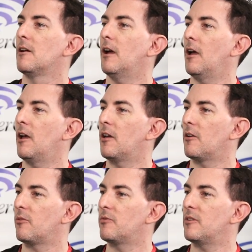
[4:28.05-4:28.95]

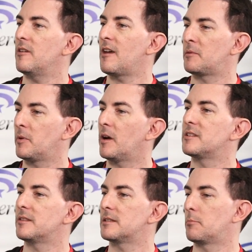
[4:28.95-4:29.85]
uh, the heptapods
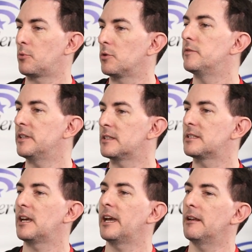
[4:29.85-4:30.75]
this Peruvian
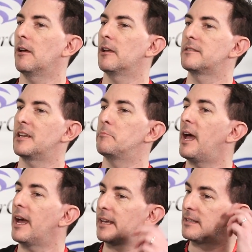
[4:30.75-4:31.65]
site uh, said
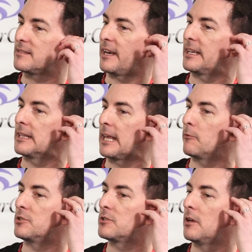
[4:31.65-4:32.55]
back in sign
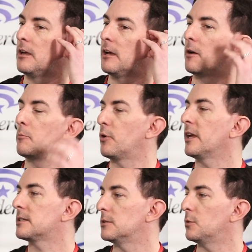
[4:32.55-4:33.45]
language, "Bring
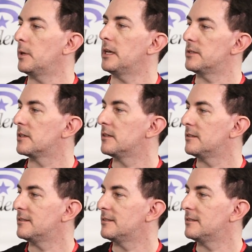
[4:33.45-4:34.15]
us Louise,"